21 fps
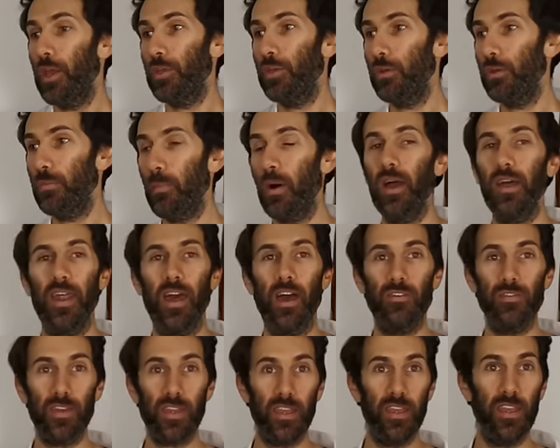You might
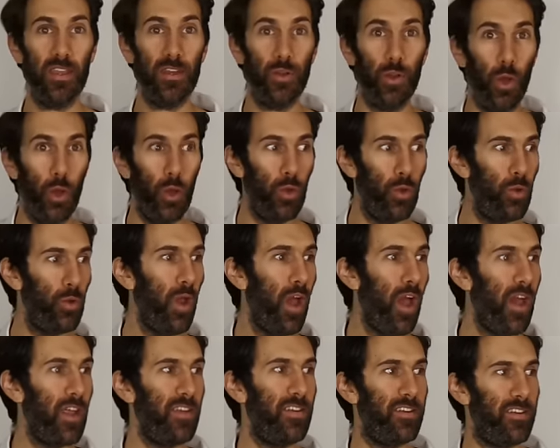have a kid who
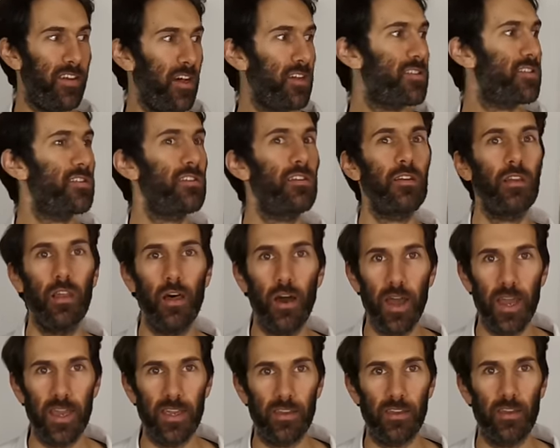doesn't
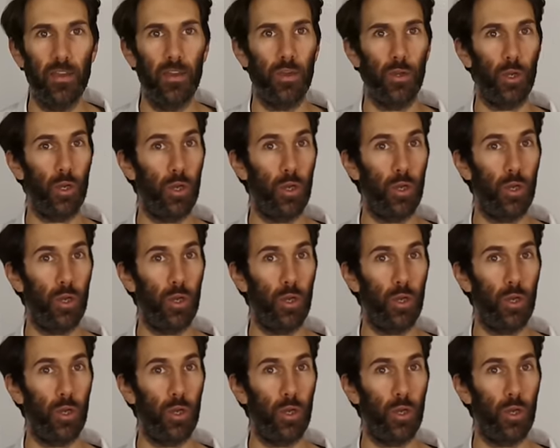like